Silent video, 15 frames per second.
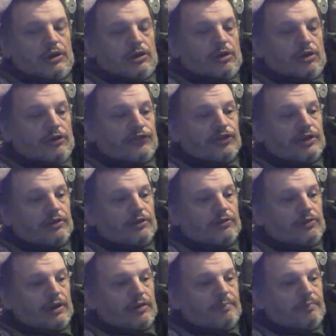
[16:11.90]
I've seen
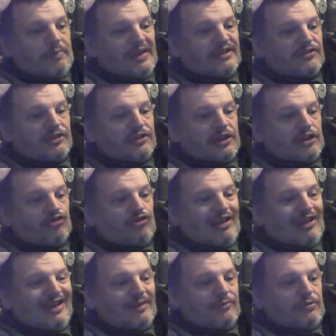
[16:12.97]
like bears getting
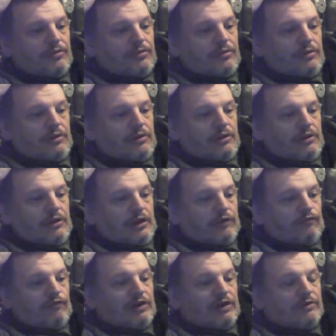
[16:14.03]
tracked
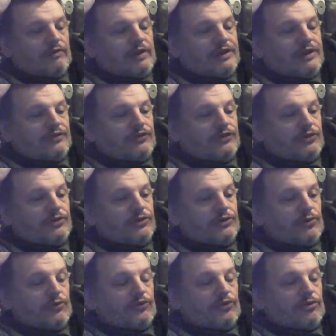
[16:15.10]
and running around in
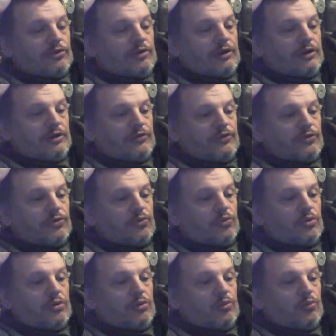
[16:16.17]
circles on like those
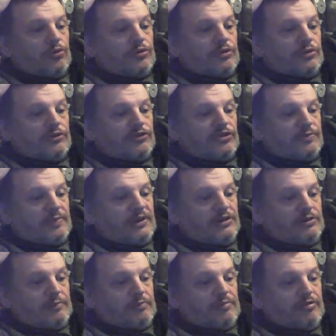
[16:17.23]
little wooden
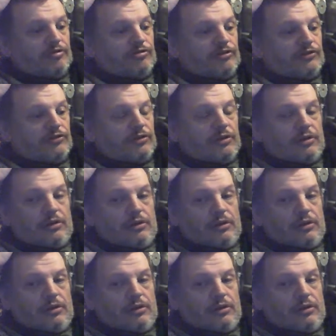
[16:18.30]
suspension bridges.